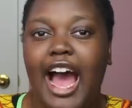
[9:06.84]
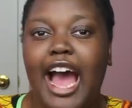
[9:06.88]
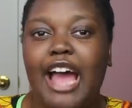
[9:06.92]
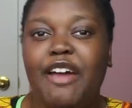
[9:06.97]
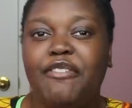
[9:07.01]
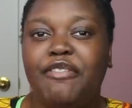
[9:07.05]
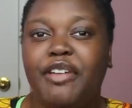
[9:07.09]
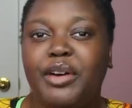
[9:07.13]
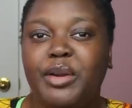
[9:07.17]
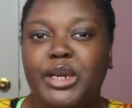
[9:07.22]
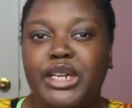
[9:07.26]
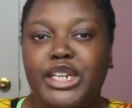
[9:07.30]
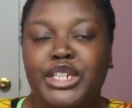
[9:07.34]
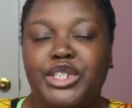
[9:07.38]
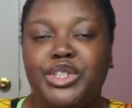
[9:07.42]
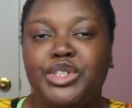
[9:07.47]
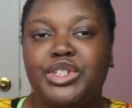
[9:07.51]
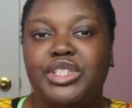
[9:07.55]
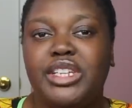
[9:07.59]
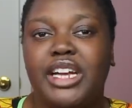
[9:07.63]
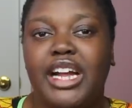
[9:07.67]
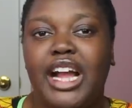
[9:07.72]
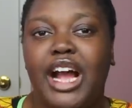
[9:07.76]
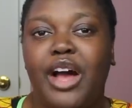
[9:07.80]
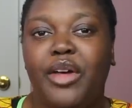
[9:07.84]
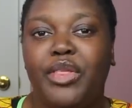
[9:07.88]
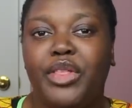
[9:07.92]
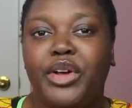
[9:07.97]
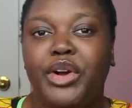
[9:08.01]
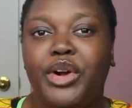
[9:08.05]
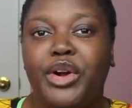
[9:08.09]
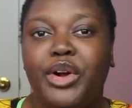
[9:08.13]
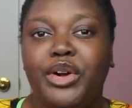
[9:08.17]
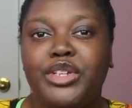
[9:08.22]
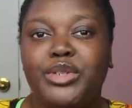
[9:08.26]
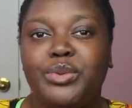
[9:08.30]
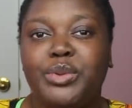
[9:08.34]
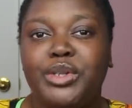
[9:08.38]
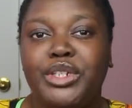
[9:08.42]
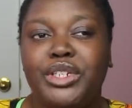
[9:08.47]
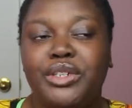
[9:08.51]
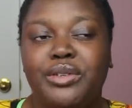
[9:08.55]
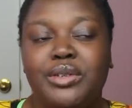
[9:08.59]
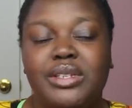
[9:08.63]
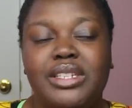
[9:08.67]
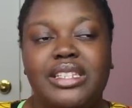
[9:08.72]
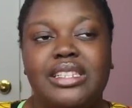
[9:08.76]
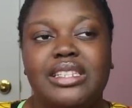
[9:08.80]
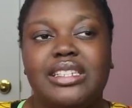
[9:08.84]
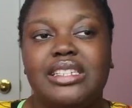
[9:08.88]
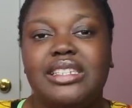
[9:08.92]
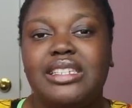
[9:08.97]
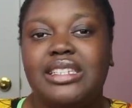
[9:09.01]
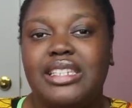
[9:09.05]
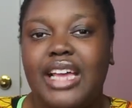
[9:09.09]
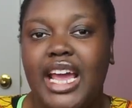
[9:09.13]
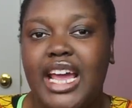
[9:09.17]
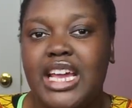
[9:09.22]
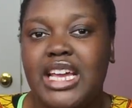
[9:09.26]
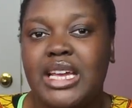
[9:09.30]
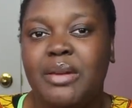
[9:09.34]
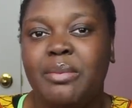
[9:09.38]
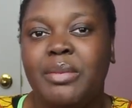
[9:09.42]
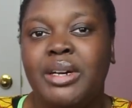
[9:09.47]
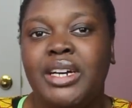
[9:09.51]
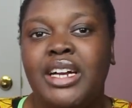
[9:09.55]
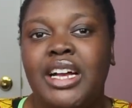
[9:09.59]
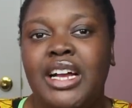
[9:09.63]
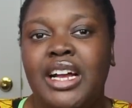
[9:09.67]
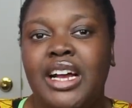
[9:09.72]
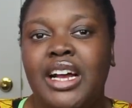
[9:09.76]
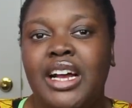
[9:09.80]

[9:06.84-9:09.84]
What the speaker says: I found it interesting how the girls were using the same